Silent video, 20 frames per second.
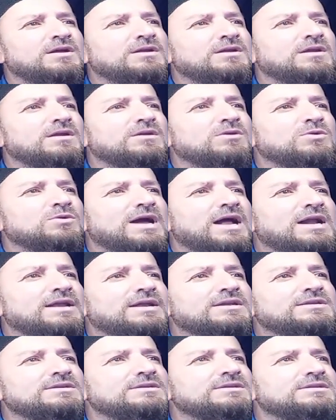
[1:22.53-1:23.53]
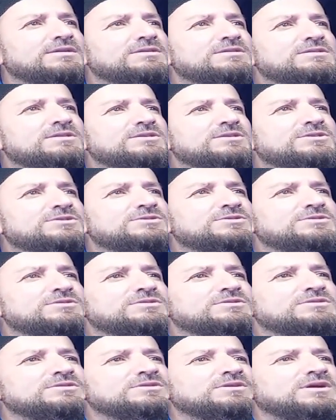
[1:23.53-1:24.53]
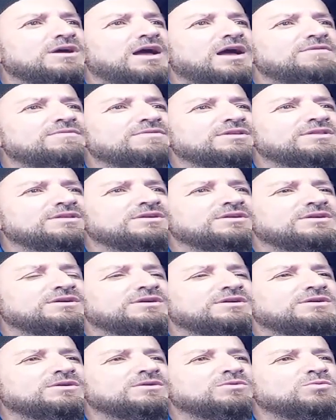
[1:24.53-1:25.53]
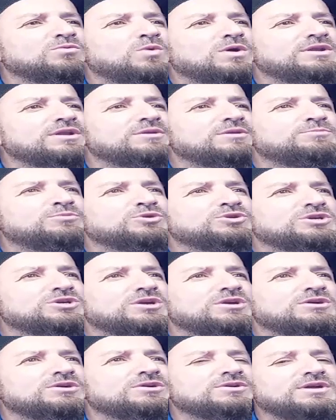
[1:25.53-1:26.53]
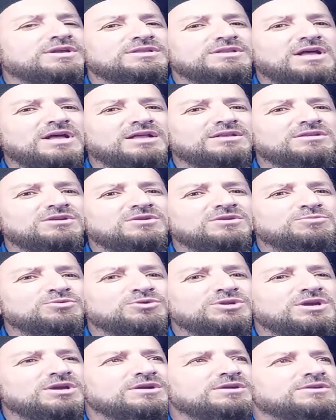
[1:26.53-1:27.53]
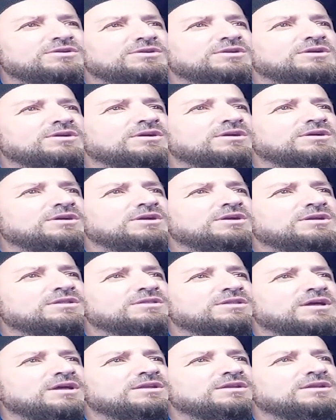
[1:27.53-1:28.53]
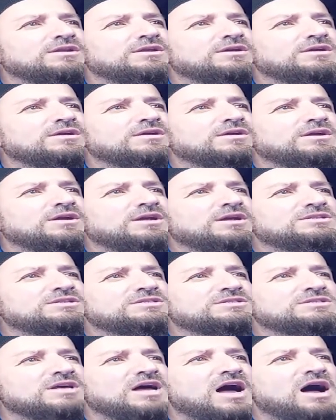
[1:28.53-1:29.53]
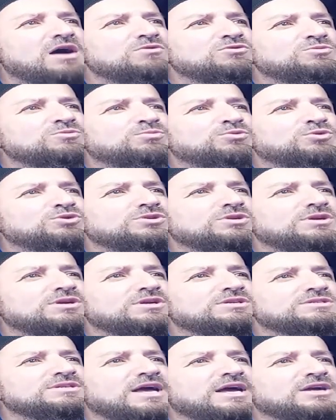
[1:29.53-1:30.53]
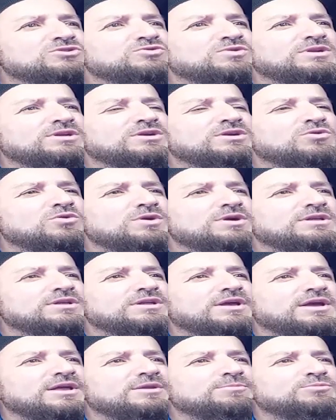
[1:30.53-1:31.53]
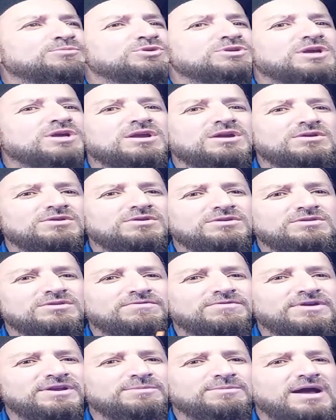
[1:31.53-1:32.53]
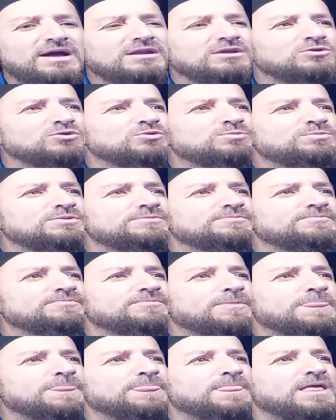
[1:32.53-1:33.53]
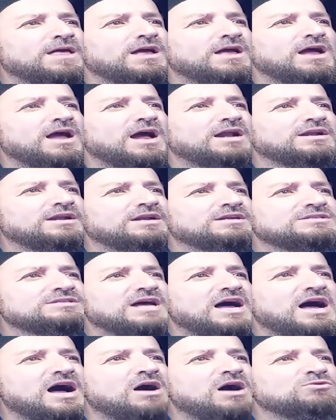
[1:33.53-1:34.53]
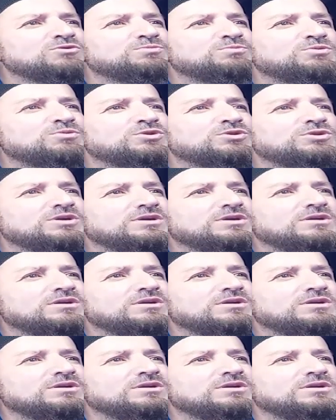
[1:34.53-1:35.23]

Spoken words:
Now look at it. This is having the one input here and other input here. Then its output is actually going the input here, the feedback loop, and its output